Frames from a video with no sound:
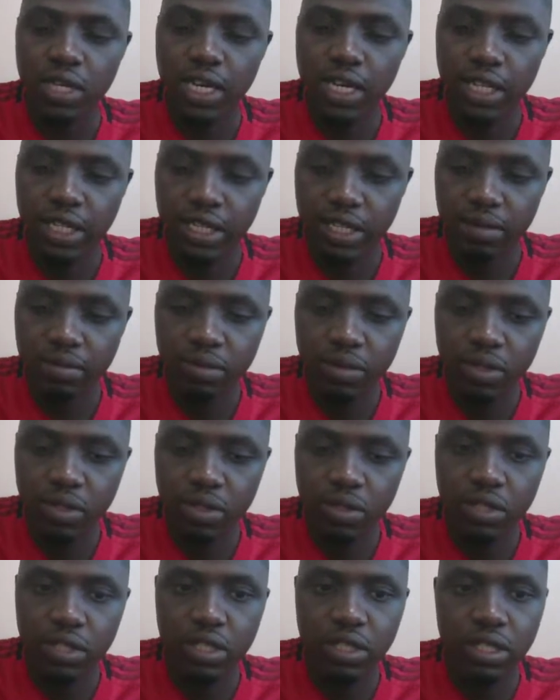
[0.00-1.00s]
item
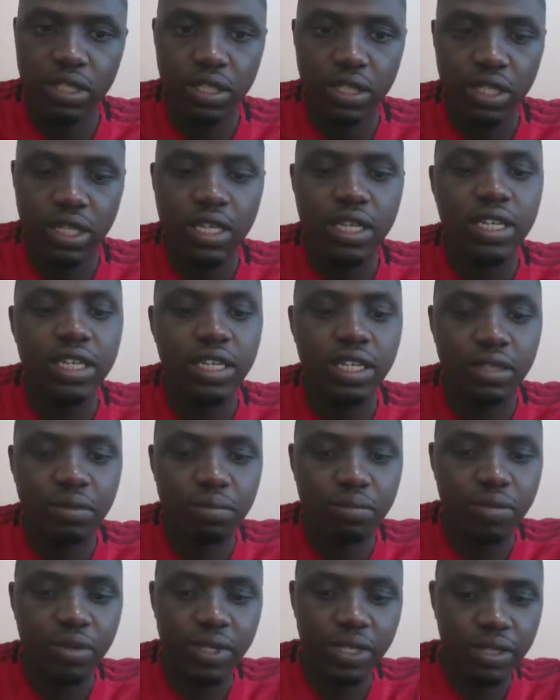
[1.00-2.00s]
dot
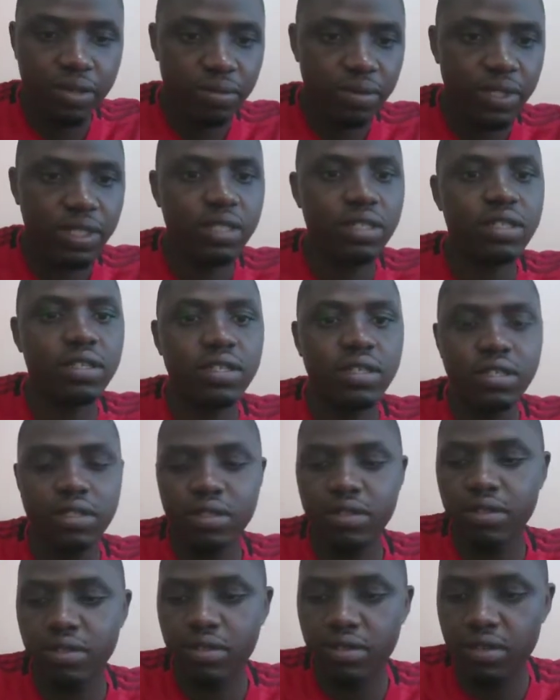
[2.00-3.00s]
department.
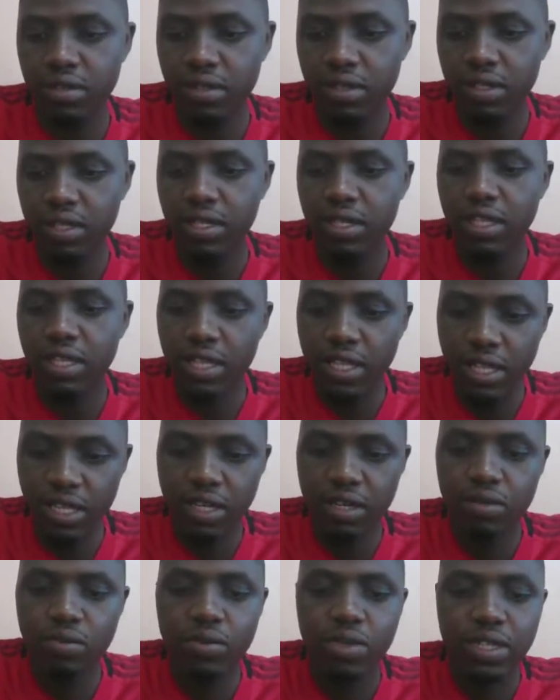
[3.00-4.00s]

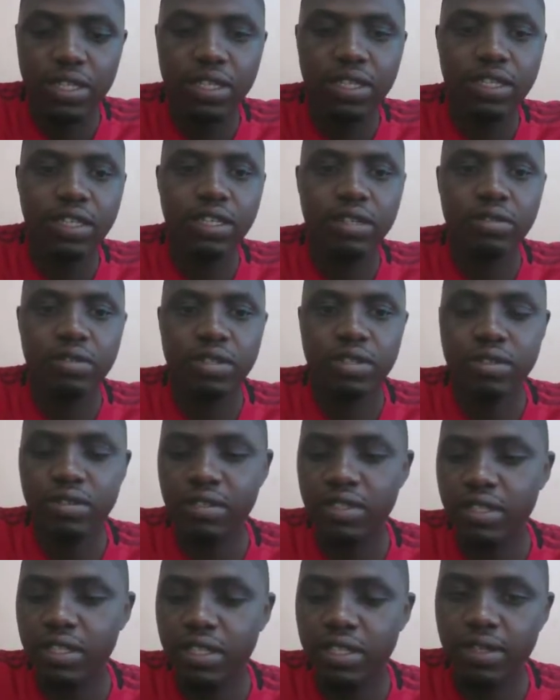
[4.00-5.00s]
Then we need the user to
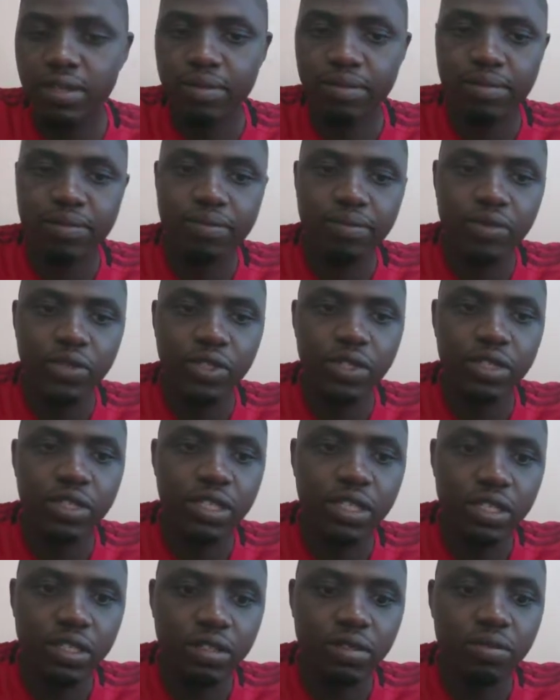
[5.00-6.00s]
see the name, and you
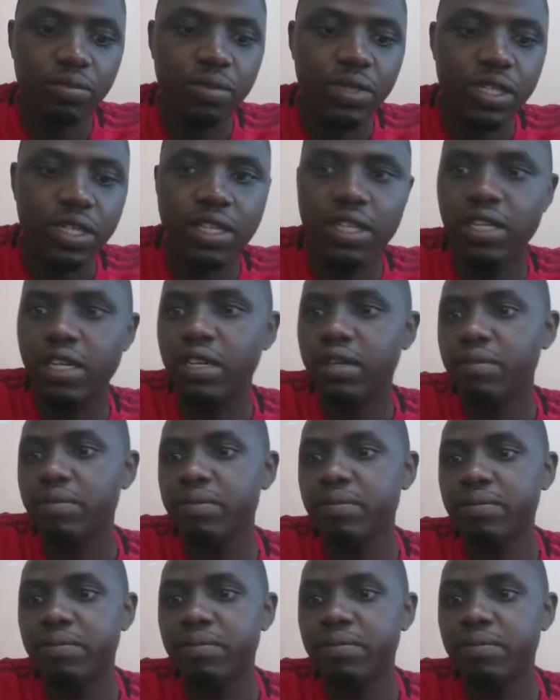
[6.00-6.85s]
need to pick the name.